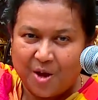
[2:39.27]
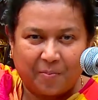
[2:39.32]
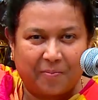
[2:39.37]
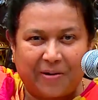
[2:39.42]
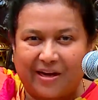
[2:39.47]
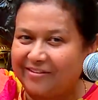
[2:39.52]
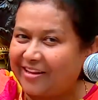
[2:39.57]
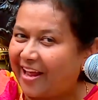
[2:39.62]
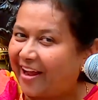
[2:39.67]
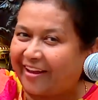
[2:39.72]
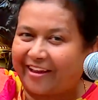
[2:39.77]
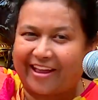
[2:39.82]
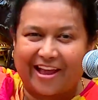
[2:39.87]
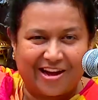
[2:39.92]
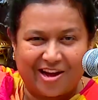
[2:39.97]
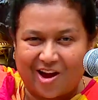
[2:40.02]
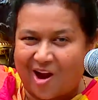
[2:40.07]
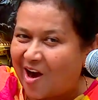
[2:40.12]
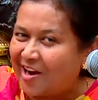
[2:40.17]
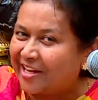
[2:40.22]
but they
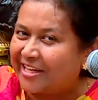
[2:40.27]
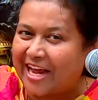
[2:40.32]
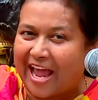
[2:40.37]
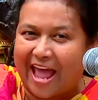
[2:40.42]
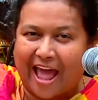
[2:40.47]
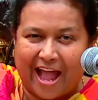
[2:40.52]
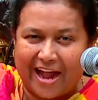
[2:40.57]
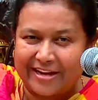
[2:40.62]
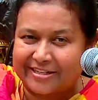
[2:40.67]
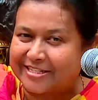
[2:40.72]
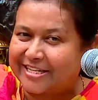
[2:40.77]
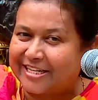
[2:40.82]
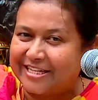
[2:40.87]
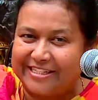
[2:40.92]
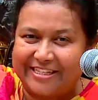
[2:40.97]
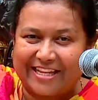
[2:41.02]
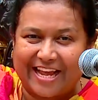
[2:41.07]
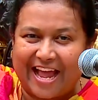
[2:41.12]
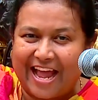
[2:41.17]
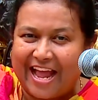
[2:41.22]
cannot act
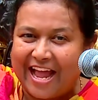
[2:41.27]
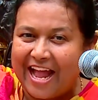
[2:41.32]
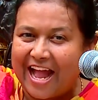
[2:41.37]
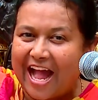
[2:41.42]
in the